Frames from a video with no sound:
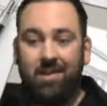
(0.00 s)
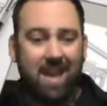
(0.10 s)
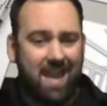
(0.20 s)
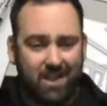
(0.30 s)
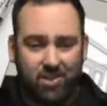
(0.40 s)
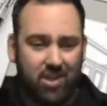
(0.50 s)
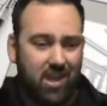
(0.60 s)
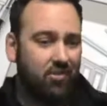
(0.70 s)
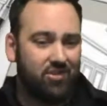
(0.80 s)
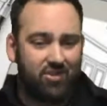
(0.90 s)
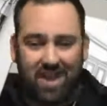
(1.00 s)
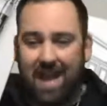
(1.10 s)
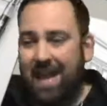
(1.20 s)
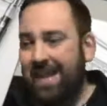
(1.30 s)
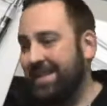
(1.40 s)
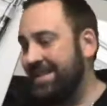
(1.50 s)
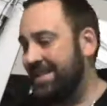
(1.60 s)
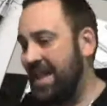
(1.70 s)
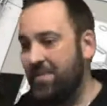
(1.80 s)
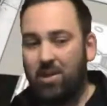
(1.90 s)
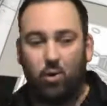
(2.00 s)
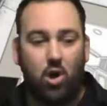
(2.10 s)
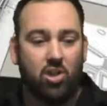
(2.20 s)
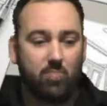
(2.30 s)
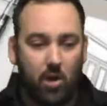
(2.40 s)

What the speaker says: Eggshell, satin, semi-gloss,